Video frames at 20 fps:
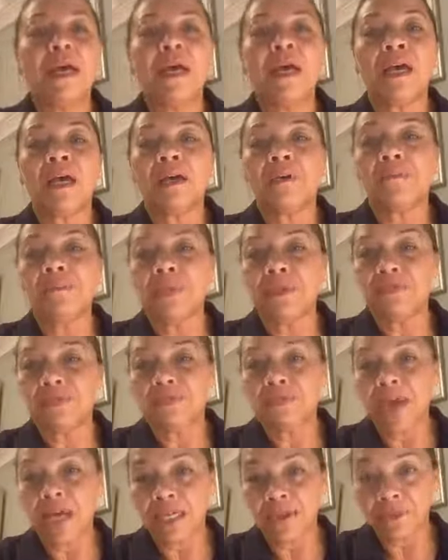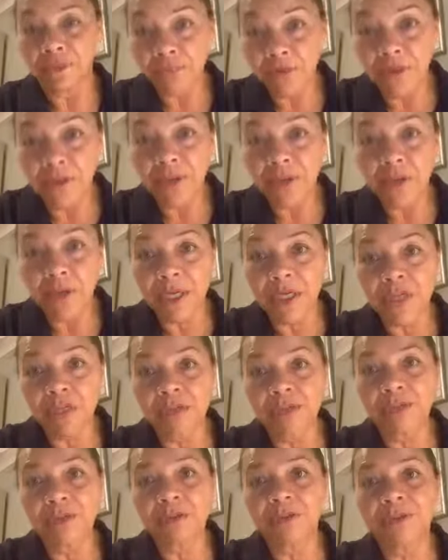But if you've got any further
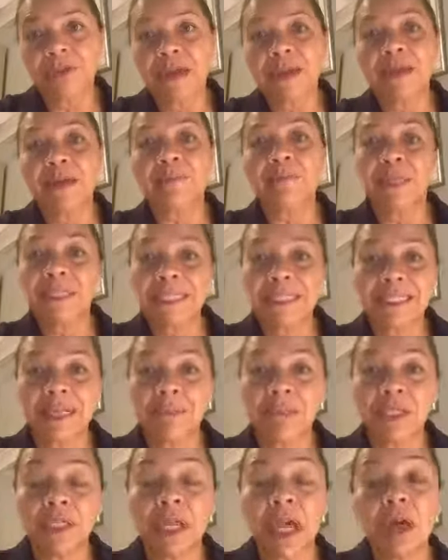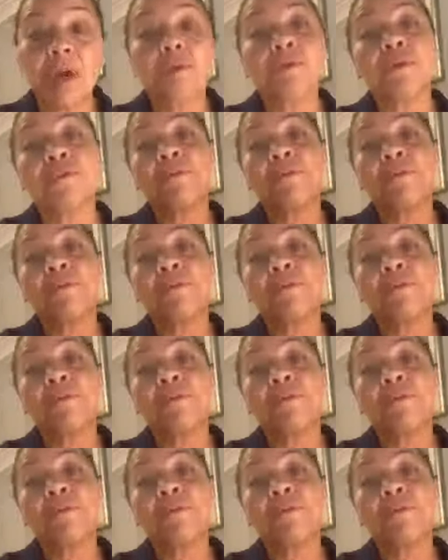questions off that, then please let me know.